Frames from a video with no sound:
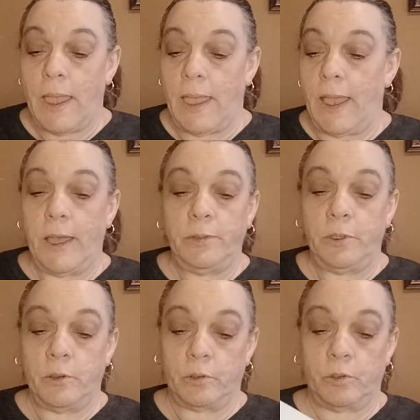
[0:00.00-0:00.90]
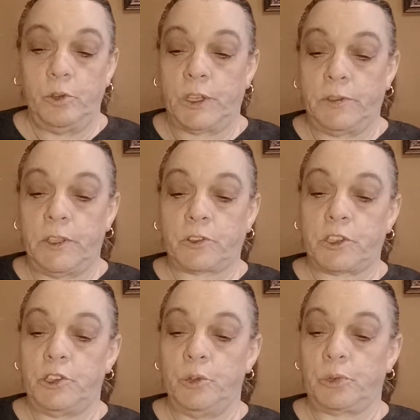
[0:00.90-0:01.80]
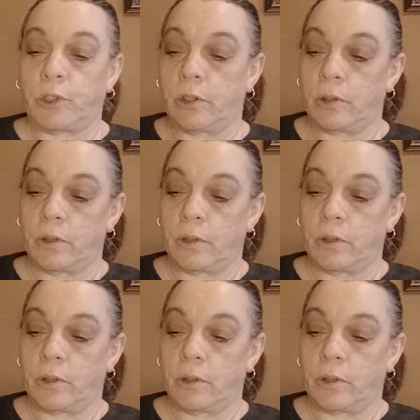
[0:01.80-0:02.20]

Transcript: And look at these cute